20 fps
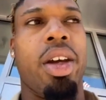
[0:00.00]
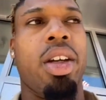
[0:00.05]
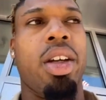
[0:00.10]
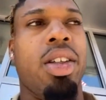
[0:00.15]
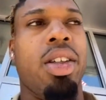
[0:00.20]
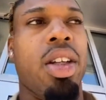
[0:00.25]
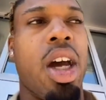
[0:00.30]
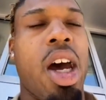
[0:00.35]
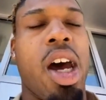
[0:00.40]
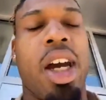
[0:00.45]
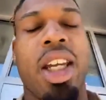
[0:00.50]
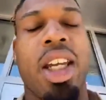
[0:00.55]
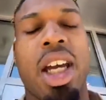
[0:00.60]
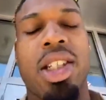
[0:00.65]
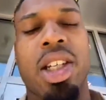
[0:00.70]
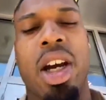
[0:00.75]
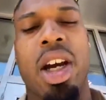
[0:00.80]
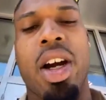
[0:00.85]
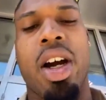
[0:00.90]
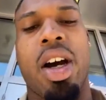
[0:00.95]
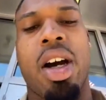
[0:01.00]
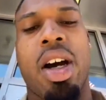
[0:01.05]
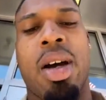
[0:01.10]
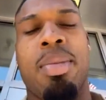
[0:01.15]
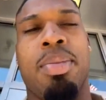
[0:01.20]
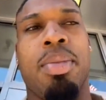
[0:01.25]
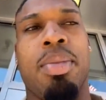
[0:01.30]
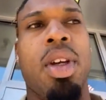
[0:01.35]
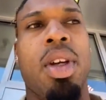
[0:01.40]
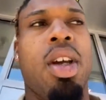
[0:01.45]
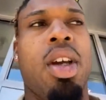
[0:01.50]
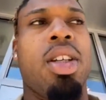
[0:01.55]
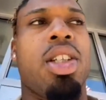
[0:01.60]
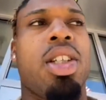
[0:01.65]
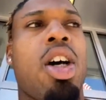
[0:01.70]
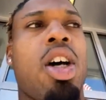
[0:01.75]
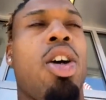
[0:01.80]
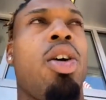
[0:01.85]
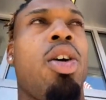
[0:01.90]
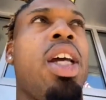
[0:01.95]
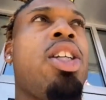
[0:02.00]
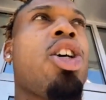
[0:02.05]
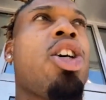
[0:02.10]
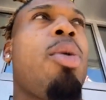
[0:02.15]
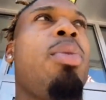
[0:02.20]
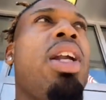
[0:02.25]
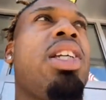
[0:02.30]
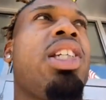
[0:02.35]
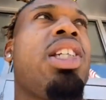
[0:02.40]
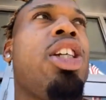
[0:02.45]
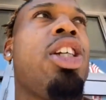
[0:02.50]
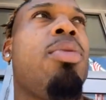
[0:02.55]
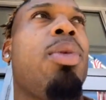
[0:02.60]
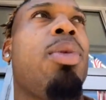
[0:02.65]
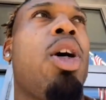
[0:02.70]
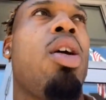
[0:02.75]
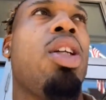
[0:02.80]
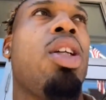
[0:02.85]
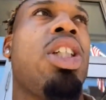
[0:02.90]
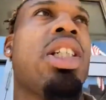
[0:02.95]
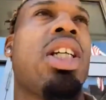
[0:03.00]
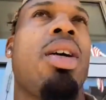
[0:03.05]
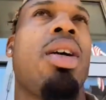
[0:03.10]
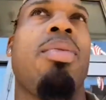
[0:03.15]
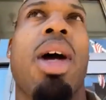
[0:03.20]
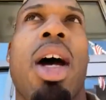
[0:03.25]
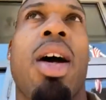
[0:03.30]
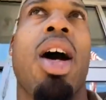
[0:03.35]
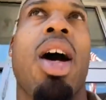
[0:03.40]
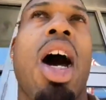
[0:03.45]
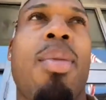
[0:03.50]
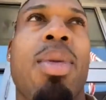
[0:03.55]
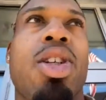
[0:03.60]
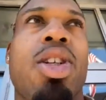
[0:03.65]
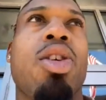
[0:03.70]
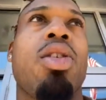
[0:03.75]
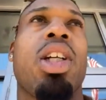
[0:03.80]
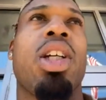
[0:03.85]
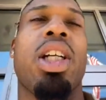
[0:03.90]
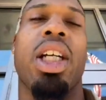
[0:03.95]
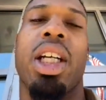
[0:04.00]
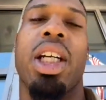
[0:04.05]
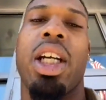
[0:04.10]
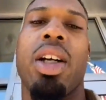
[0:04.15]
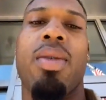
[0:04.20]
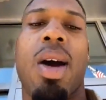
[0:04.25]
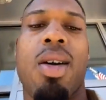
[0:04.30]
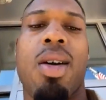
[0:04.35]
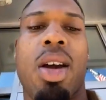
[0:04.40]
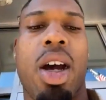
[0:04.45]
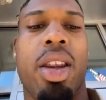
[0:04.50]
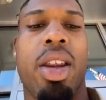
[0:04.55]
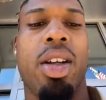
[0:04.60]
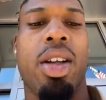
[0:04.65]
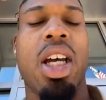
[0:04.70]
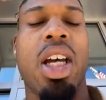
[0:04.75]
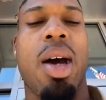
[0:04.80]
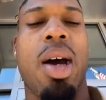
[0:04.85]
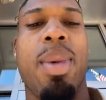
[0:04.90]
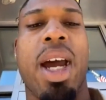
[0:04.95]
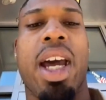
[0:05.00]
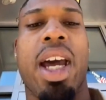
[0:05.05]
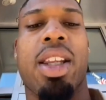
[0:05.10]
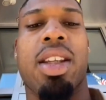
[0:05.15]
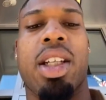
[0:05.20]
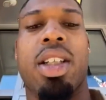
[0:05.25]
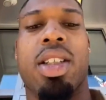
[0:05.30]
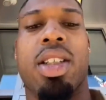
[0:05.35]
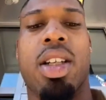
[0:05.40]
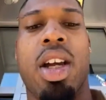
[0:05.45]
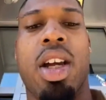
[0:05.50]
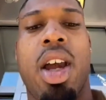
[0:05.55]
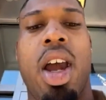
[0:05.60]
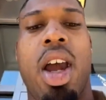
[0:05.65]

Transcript: Uh, yes, sir. Um, so he told me the Senior Bowl just an opportunity to get around other top athletes